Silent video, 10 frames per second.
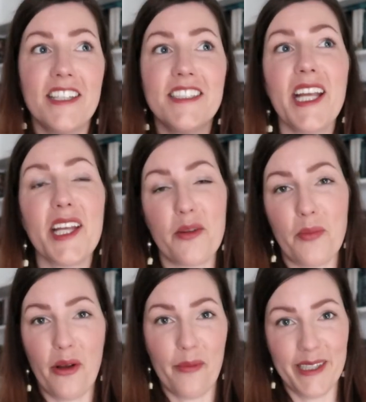take it
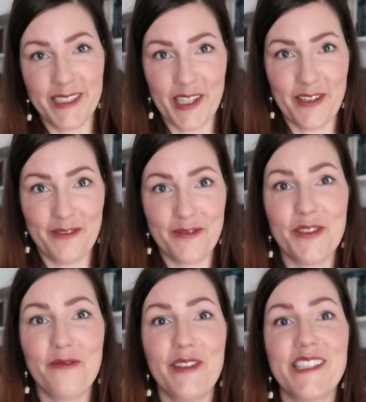upon myself
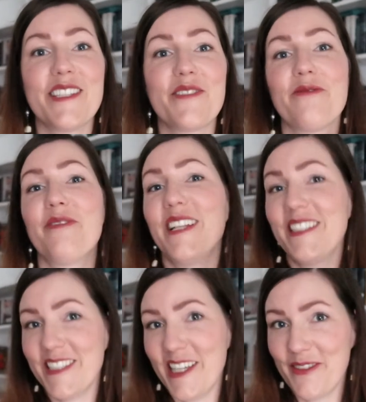to visit
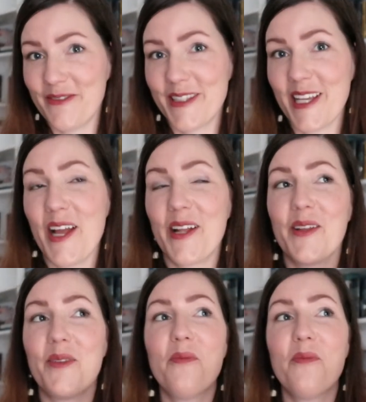relatives and